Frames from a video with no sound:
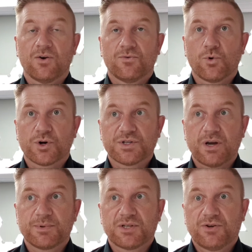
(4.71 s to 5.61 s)
for
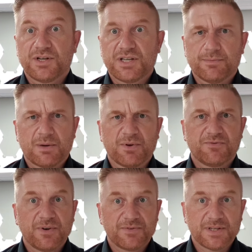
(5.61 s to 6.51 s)
cybersecurity tip number
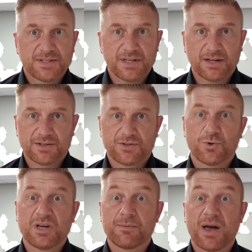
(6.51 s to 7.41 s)
56,
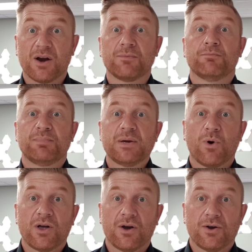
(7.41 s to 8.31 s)
talking about
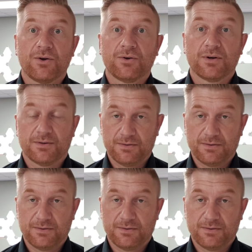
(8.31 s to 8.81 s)
BYOD